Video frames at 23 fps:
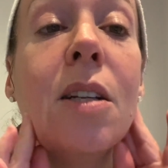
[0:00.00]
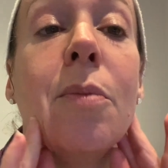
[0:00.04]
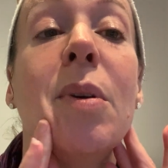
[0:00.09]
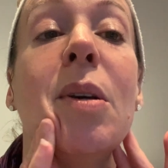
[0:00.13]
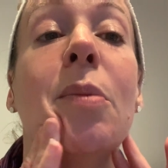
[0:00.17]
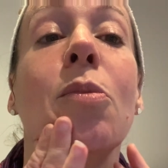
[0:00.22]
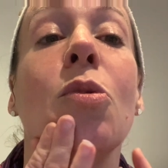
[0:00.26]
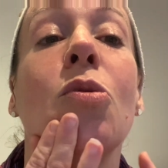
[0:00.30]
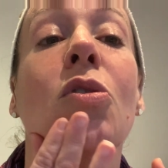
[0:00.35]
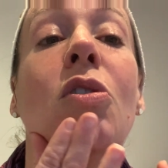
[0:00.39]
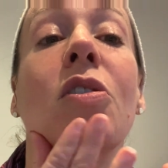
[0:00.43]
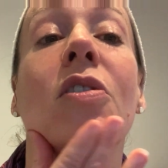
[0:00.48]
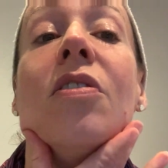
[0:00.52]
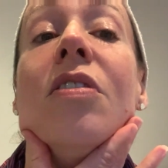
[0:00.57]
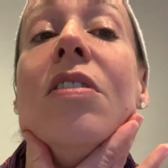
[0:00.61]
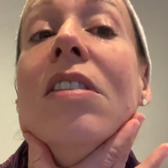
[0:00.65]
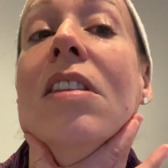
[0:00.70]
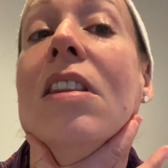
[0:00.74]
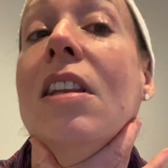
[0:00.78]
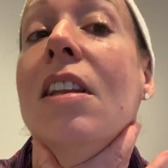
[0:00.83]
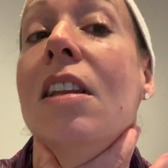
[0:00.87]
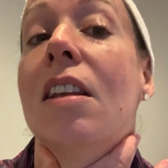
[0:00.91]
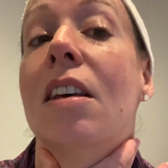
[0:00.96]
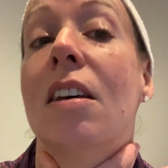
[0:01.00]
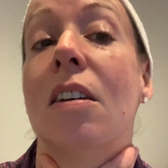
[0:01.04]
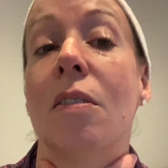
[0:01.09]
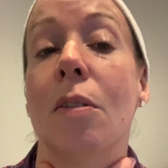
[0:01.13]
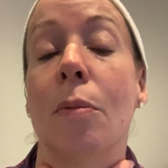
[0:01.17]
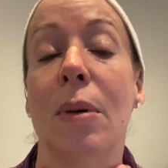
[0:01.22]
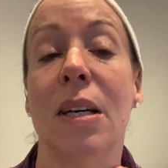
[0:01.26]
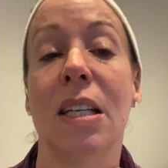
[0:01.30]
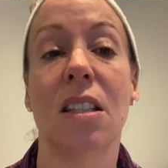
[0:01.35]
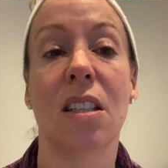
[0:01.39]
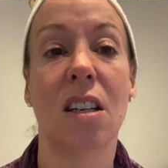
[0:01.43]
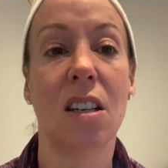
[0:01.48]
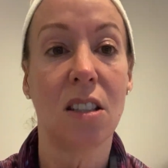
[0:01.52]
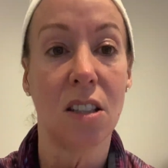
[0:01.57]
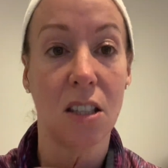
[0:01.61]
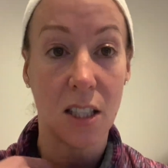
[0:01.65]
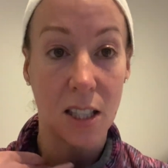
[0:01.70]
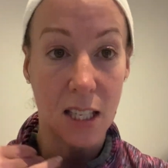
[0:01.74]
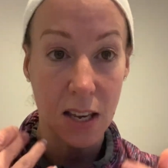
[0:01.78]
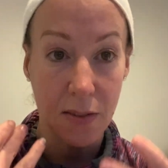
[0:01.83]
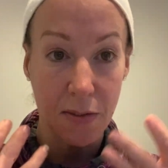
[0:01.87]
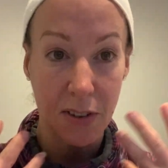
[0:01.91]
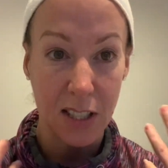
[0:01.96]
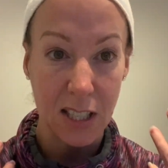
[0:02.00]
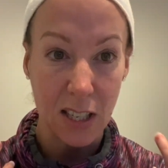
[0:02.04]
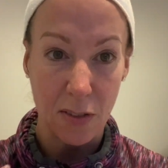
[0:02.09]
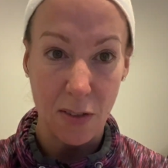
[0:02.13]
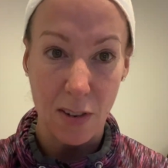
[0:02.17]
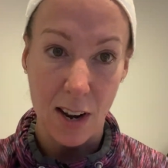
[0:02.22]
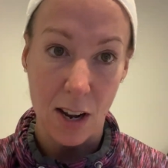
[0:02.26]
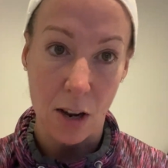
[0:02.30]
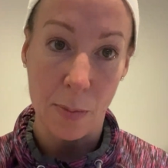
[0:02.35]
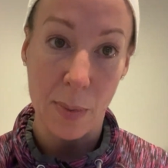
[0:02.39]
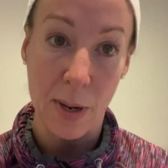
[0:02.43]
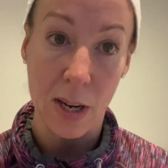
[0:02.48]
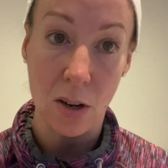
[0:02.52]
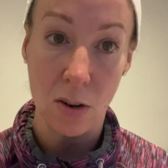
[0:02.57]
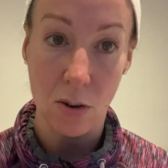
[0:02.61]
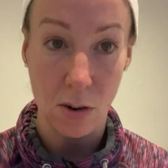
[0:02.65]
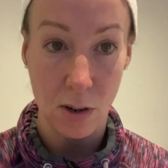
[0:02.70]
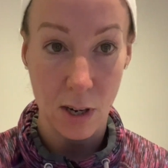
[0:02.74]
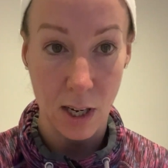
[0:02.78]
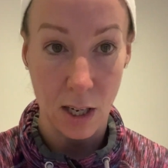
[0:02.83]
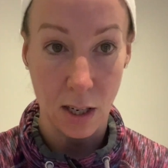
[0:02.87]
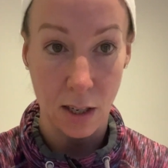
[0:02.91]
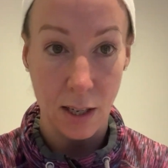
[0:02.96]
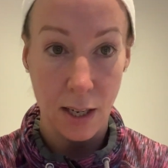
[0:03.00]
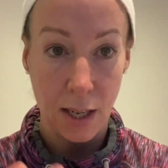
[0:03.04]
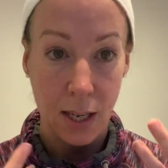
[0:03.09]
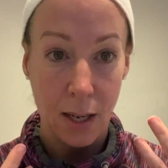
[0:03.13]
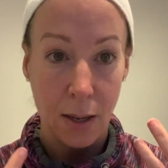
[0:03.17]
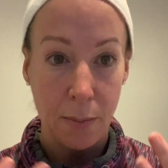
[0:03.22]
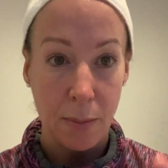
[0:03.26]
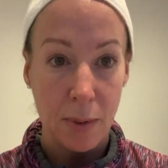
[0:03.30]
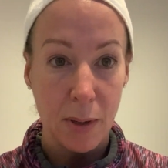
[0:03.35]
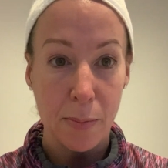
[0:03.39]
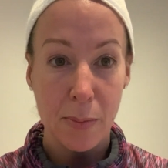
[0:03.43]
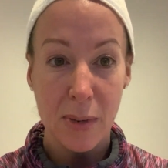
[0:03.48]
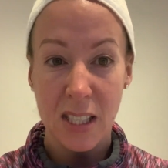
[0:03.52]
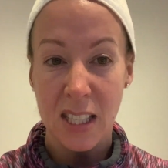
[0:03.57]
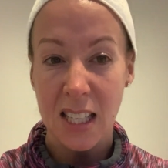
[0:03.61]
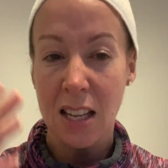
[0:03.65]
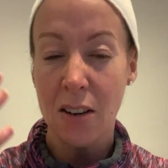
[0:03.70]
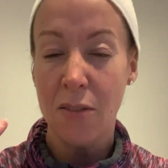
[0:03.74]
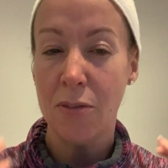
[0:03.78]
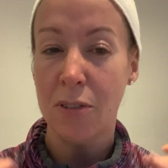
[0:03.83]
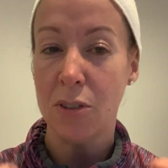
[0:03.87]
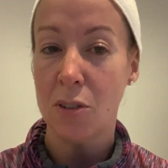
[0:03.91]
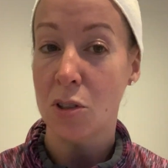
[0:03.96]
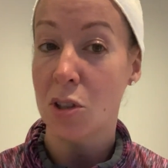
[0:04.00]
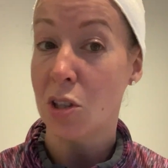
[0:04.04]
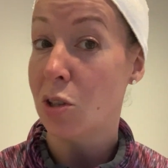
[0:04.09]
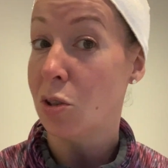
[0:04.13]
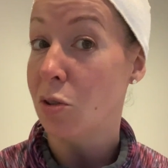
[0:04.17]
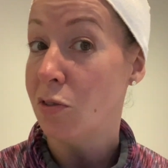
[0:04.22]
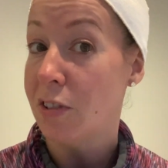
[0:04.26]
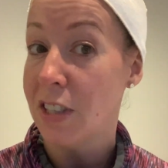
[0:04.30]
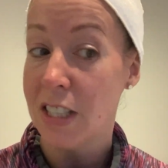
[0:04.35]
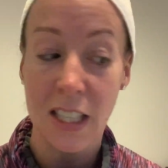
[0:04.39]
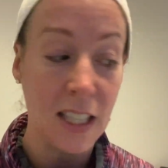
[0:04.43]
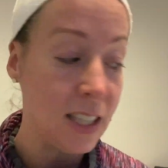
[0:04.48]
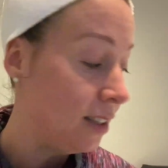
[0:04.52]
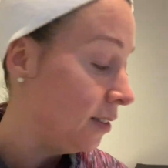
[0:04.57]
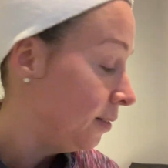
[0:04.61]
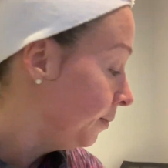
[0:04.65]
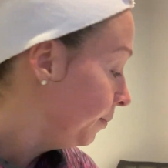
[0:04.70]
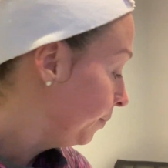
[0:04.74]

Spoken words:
a bit more of a massage. I'd give yourself a little bit longer. My skin feels good already